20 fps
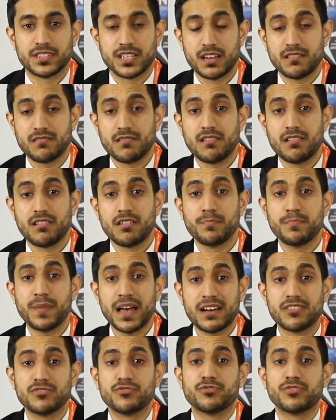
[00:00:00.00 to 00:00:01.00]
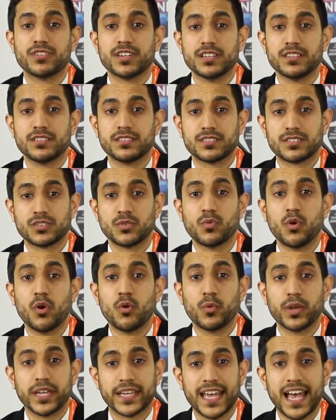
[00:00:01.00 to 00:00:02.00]
there are boundaries to what
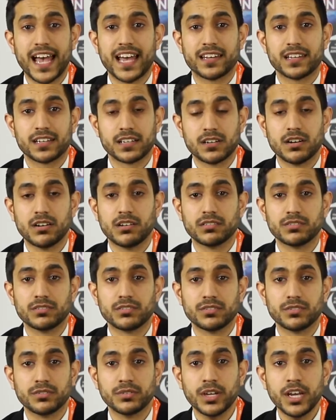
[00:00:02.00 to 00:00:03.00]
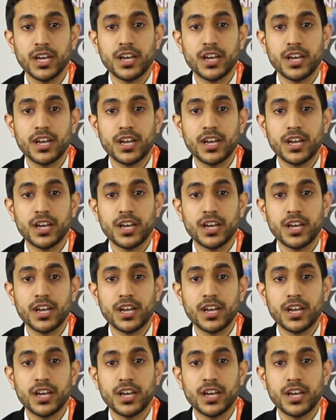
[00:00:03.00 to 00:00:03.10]
we can and can't do.